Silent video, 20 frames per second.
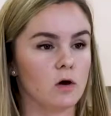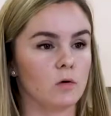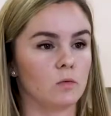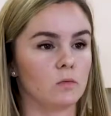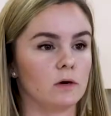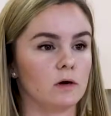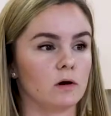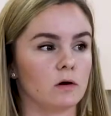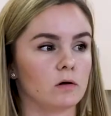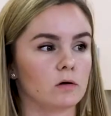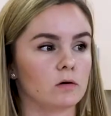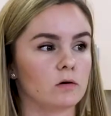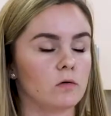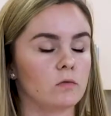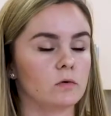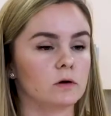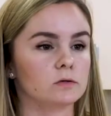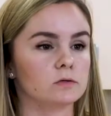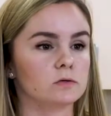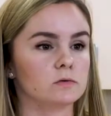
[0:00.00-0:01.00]
We are
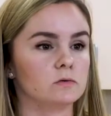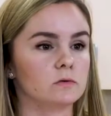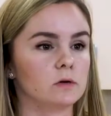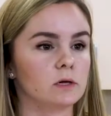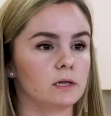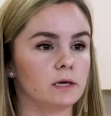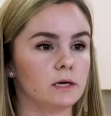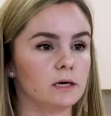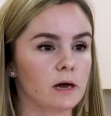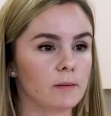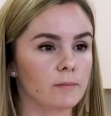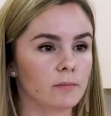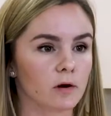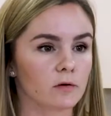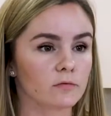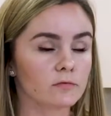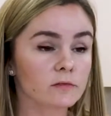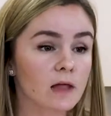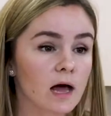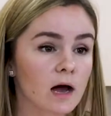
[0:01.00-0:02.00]
going to clean up
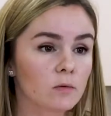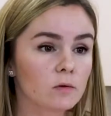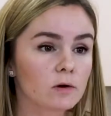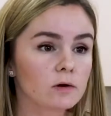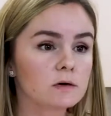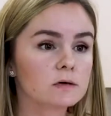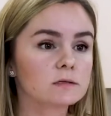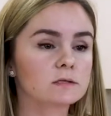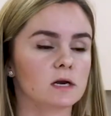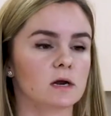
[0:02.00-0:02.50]
our flowers